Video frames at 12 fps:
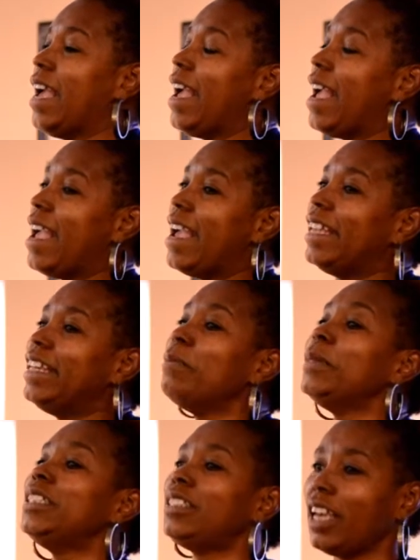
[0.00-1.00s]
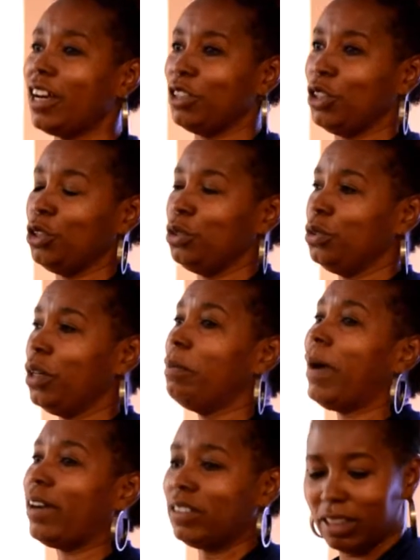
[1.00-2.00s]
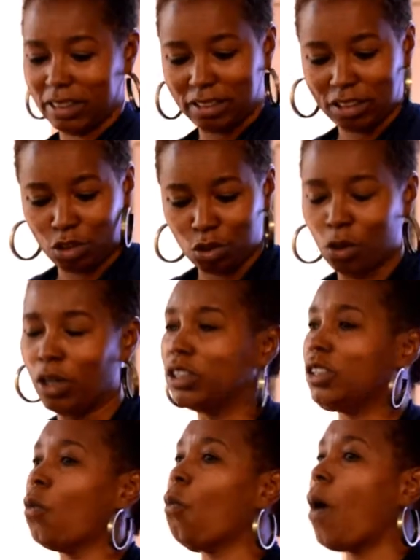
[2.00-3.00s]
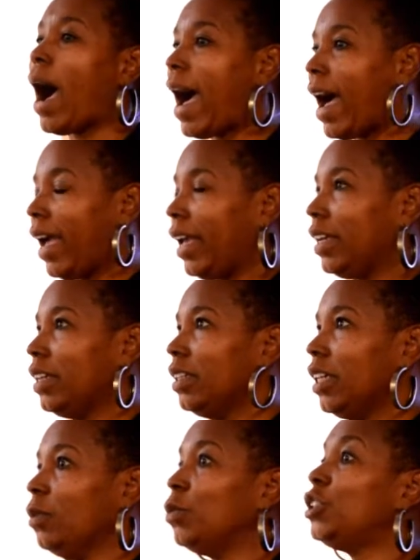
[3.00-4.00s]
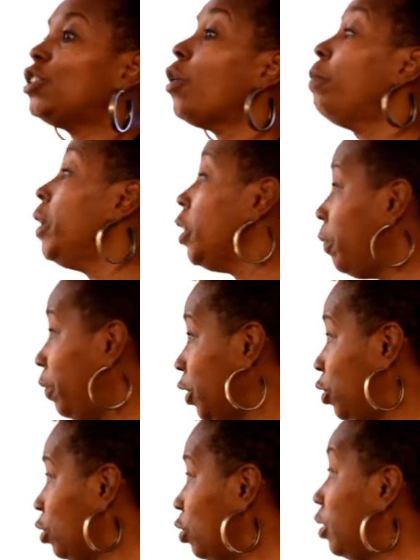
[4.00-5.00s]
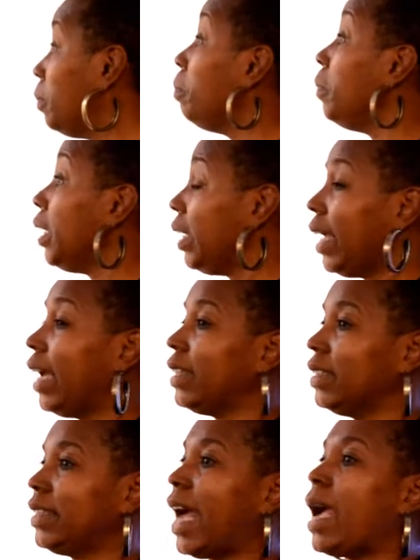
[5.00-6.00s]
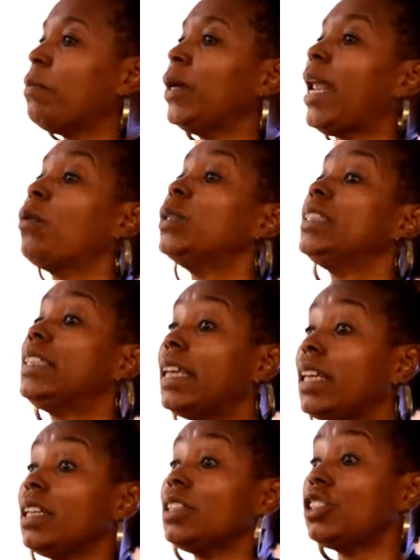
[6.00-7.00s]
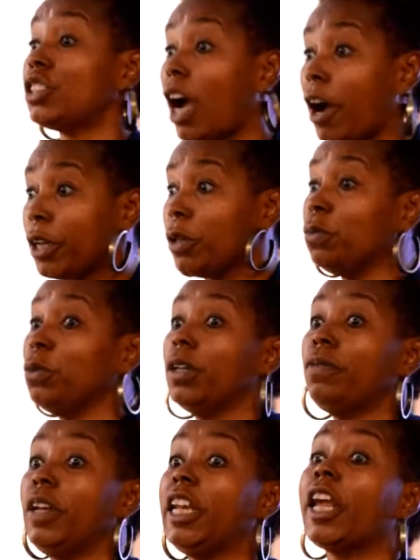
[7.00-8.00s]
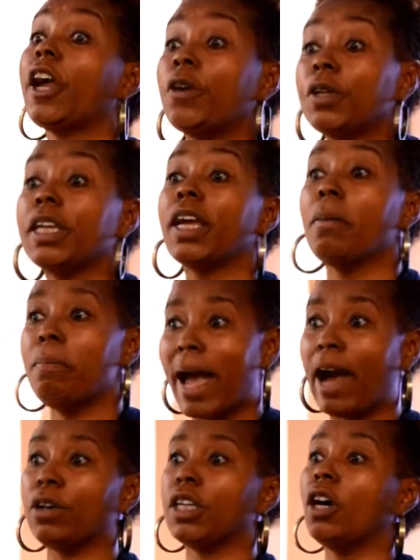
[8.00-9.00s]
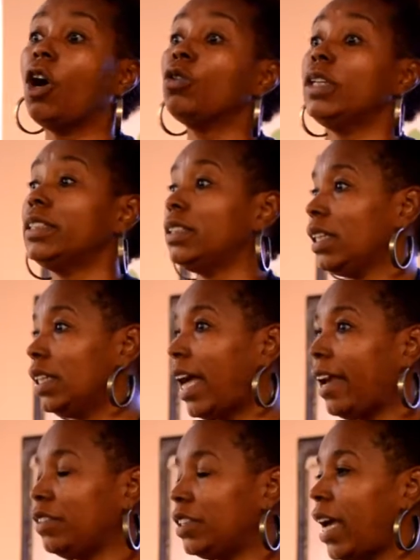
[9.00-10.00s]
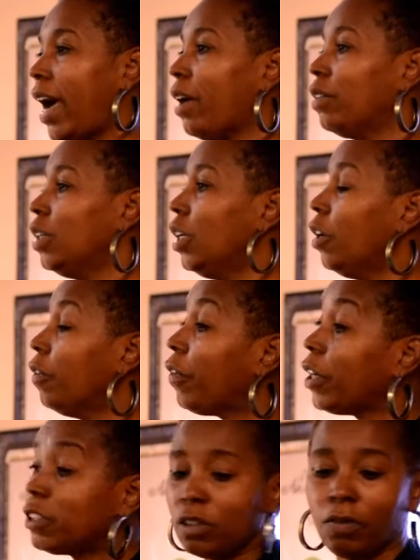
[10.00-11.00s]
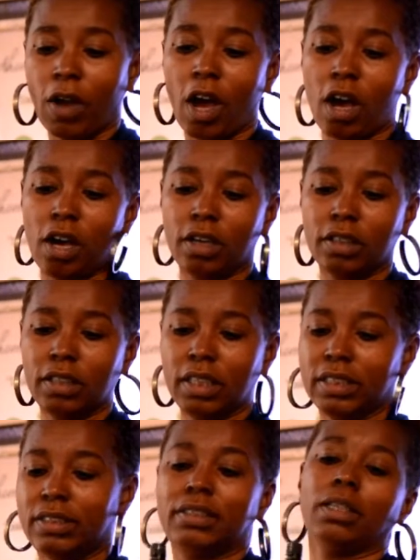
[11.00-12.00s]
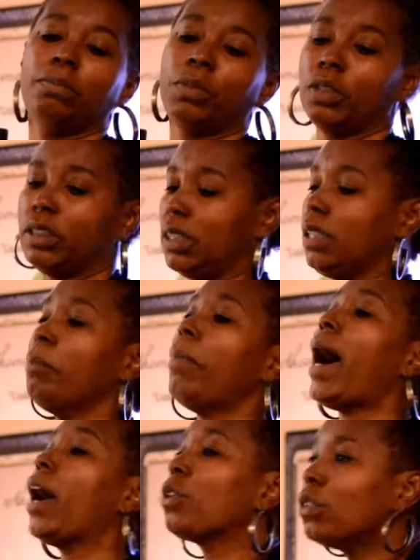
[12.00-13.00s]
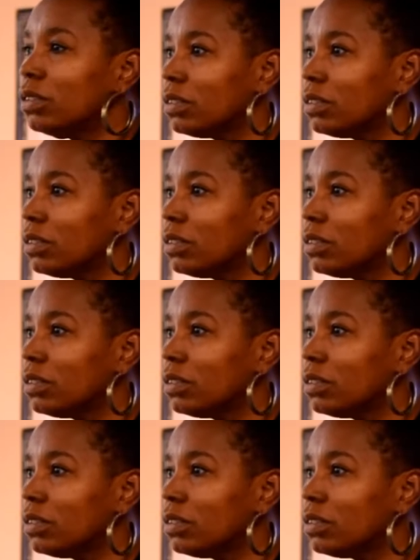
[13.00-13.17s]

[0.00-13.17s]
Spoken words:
And let me tell you about essential oils and why it was so beneficial to me at the time when I was getting started with learning about a holistic lifestyle. First of all, it's simple. It's in a bottle.